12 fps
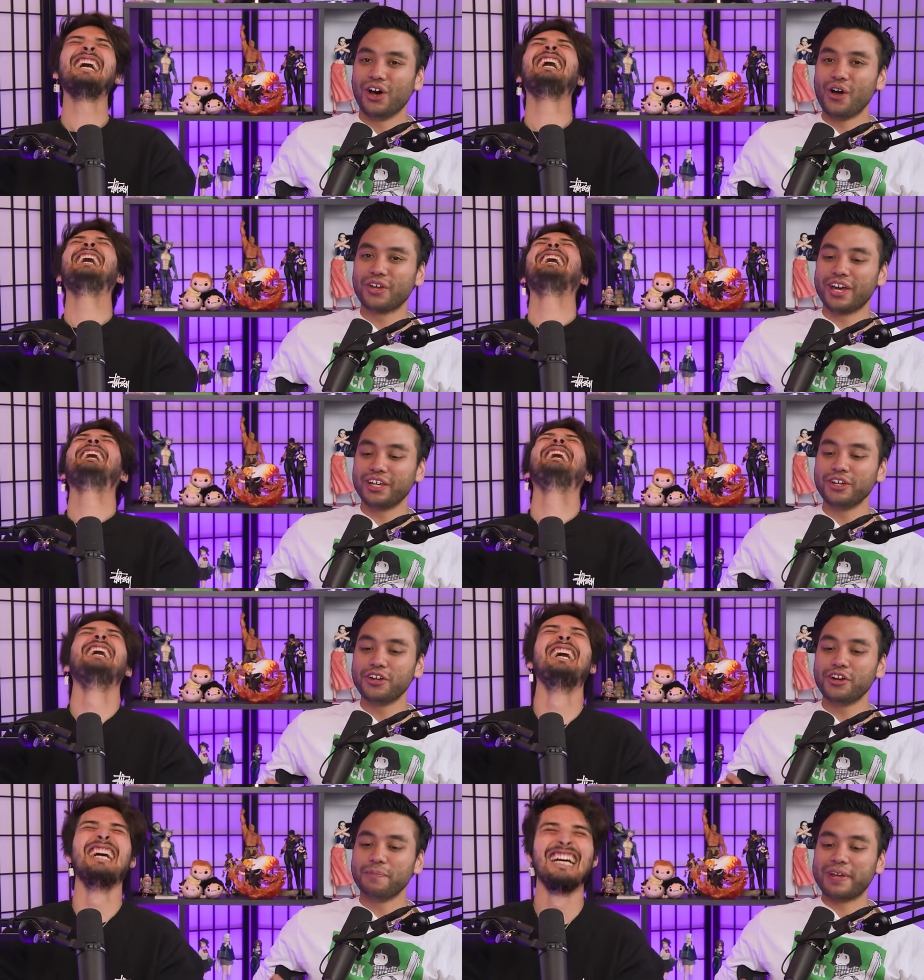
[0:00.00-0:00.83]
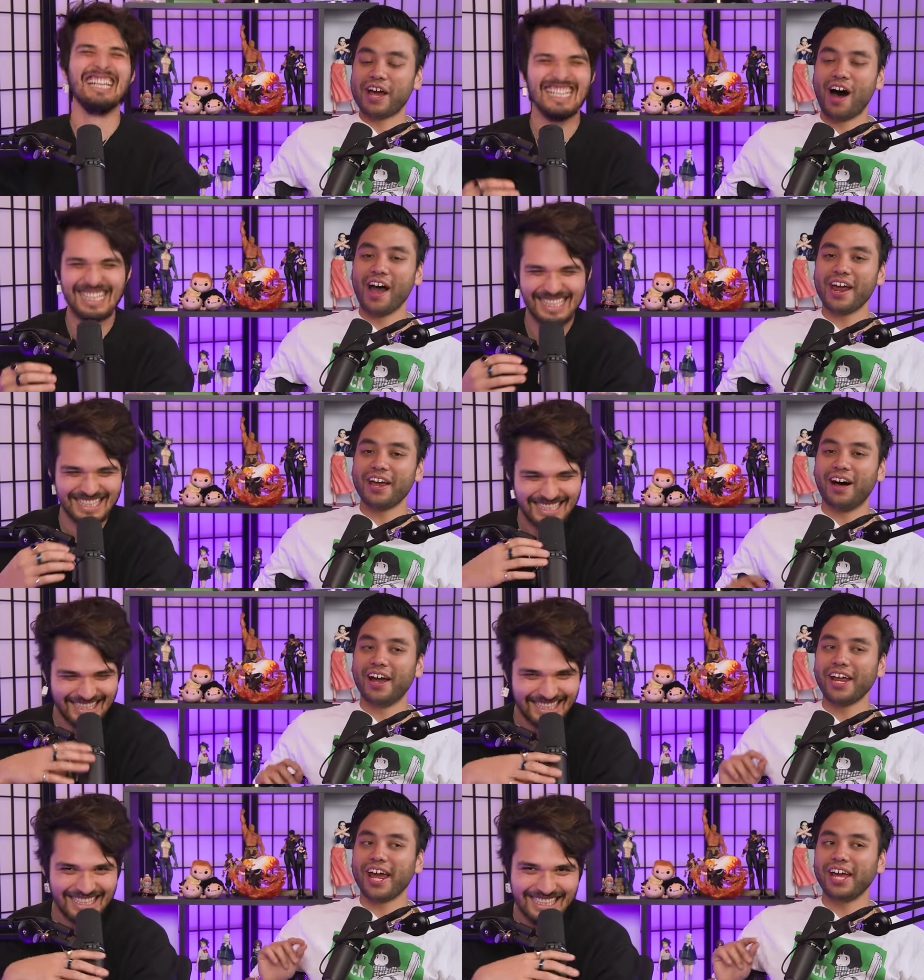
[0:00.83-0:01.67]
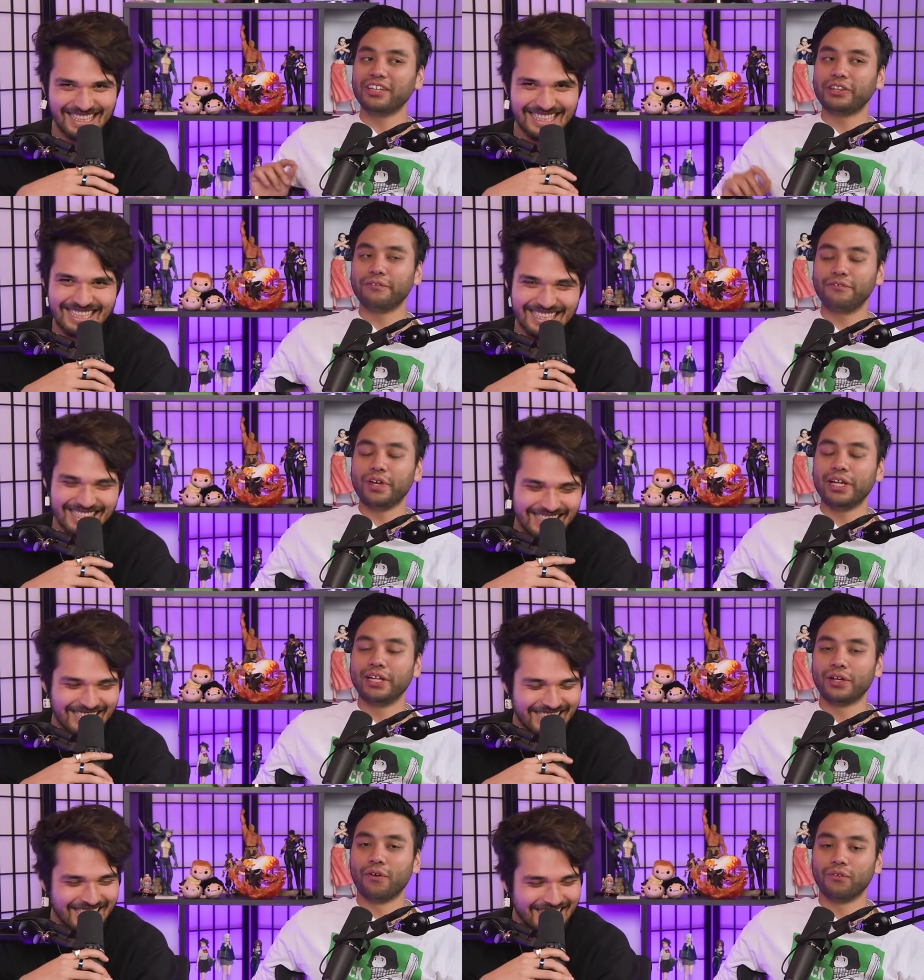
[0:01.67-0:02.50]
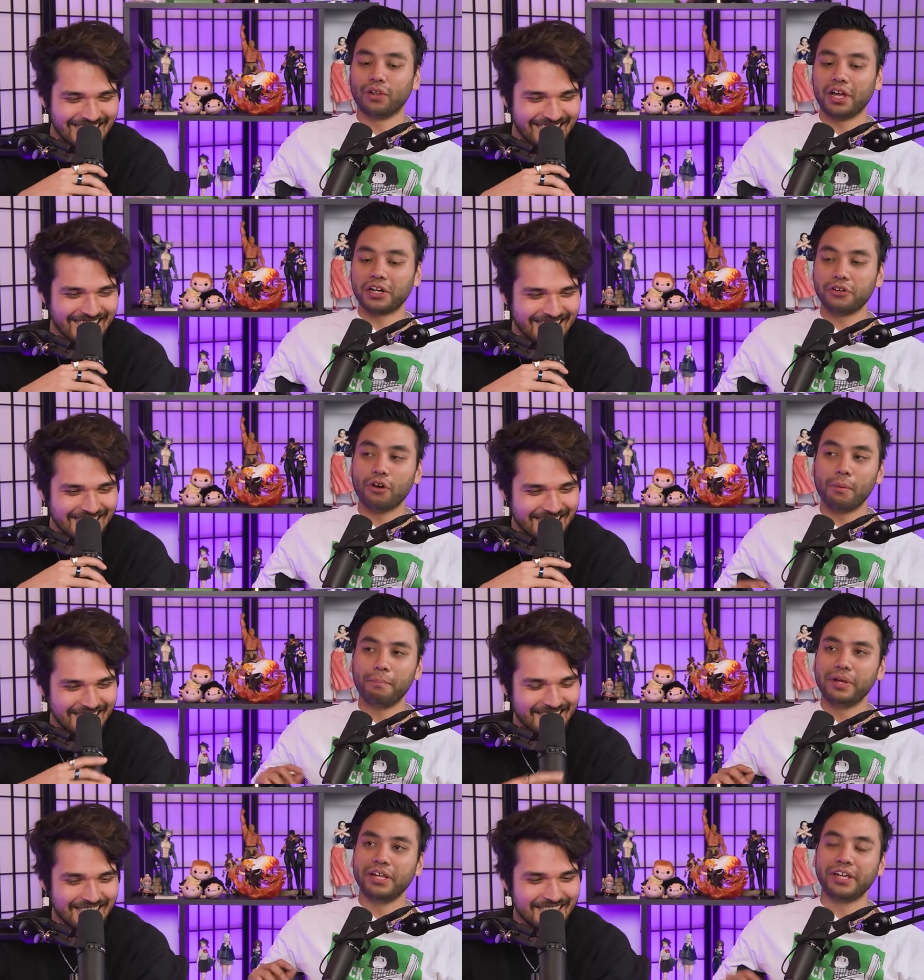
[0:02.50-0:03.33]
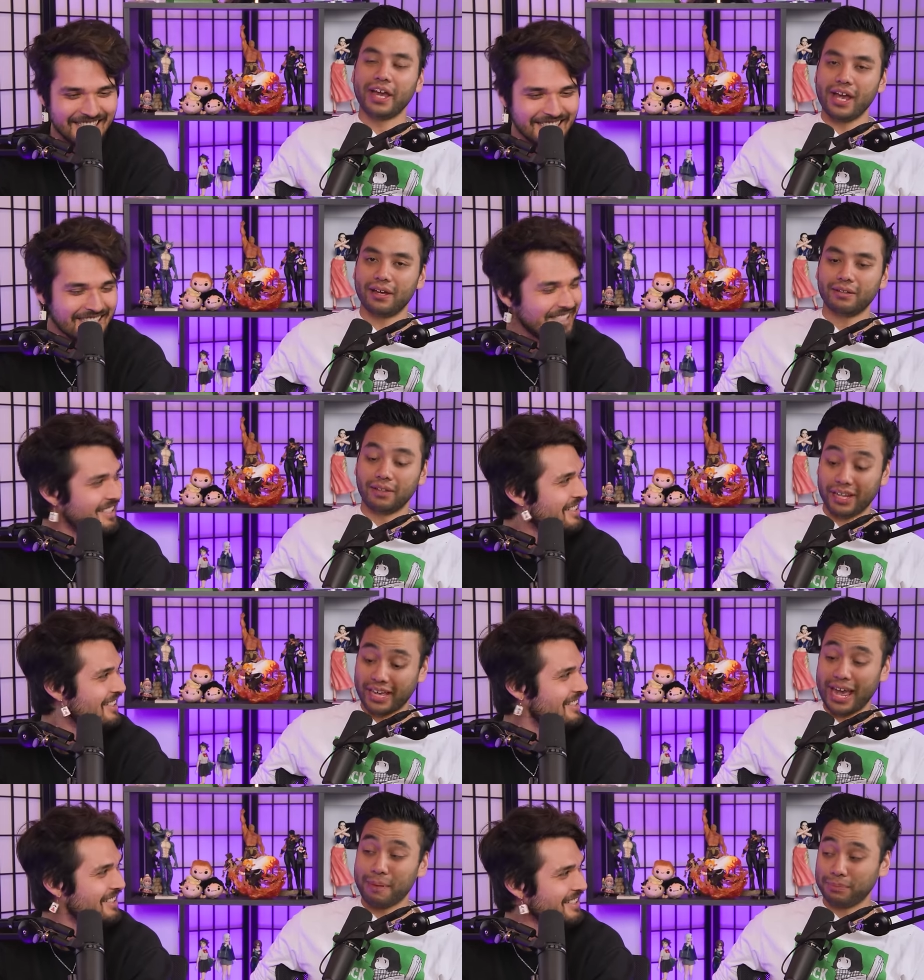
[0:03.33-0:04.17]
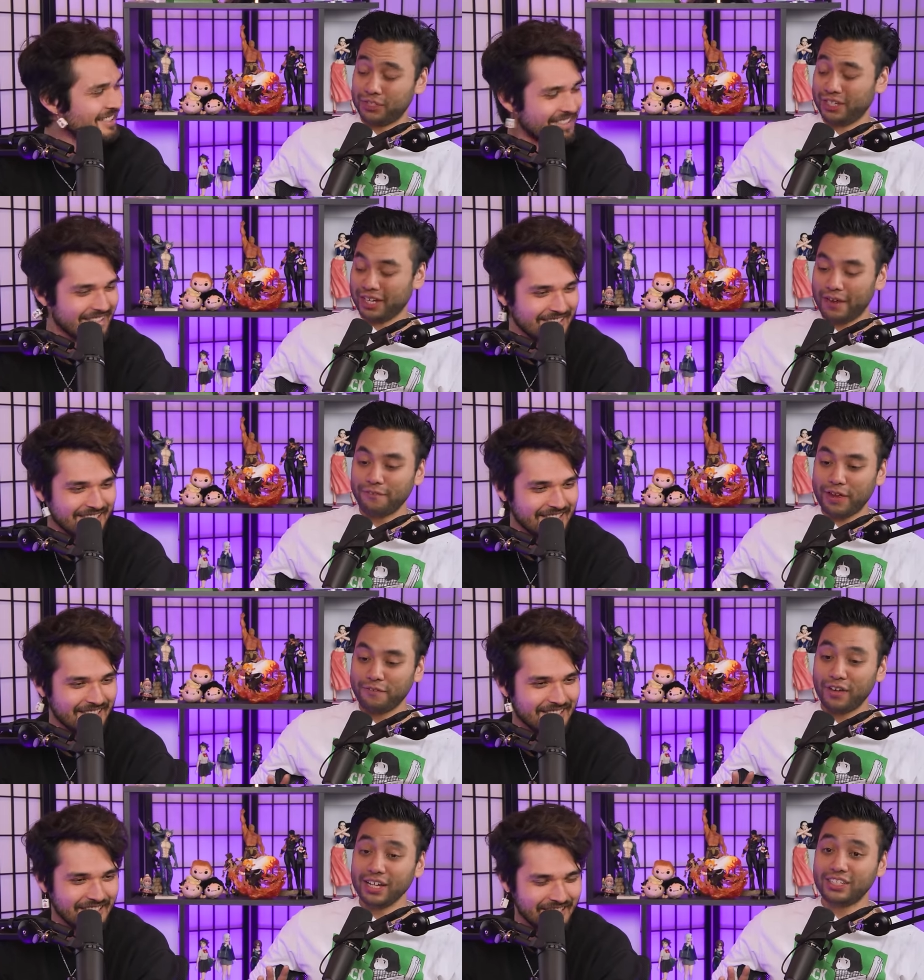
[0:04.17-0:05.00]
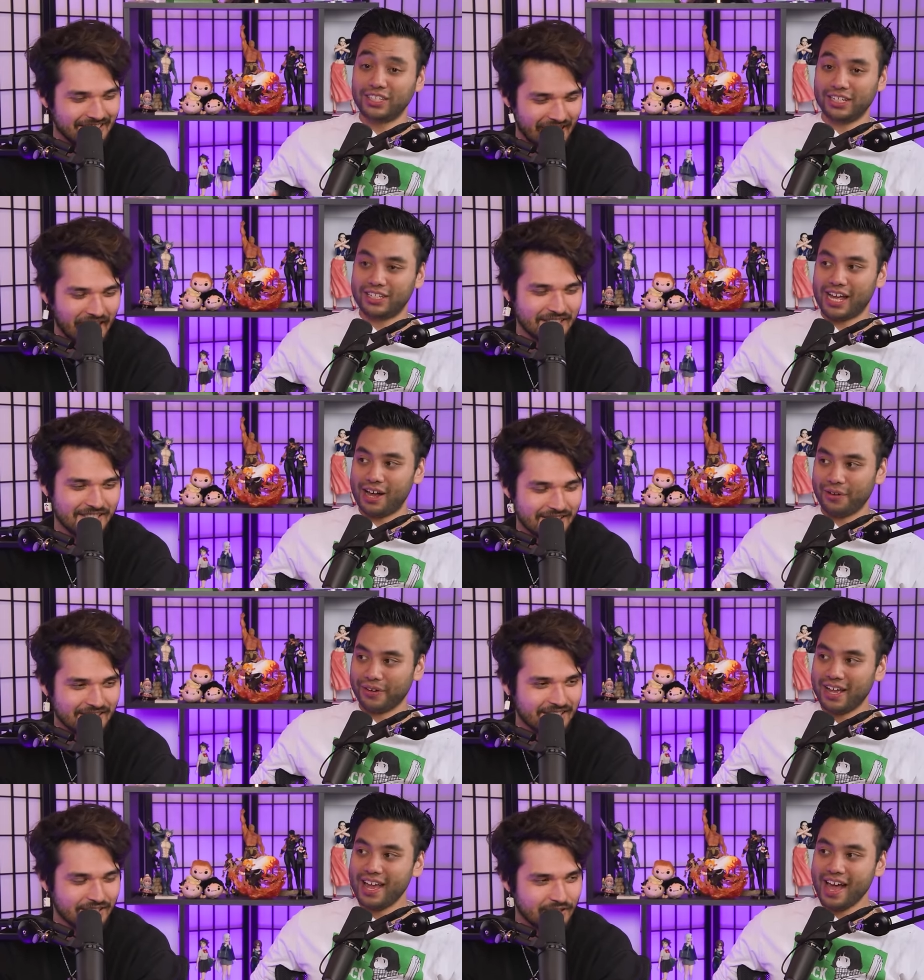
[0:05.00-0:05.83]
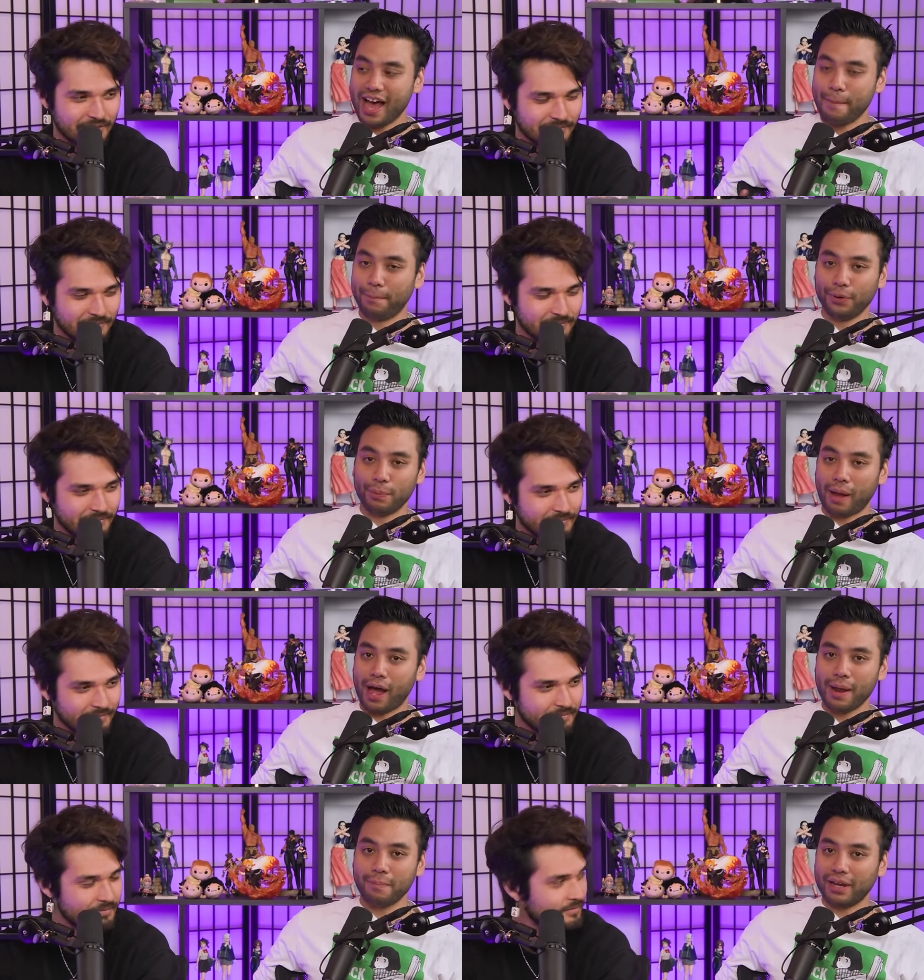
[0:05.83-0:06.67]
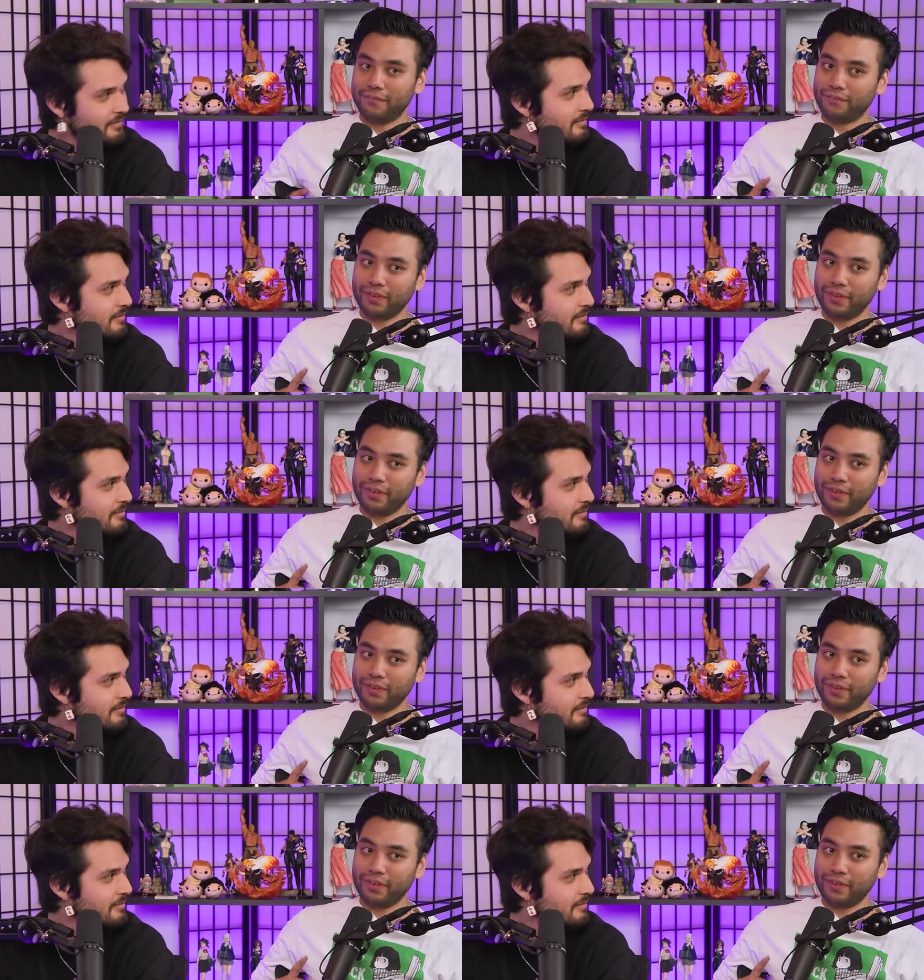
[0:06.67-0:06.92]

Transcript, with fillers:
Speaker 1: Okay, you know me. I I hate the feeling of like not being like empty. If if I sit yes. down and poop, I'm if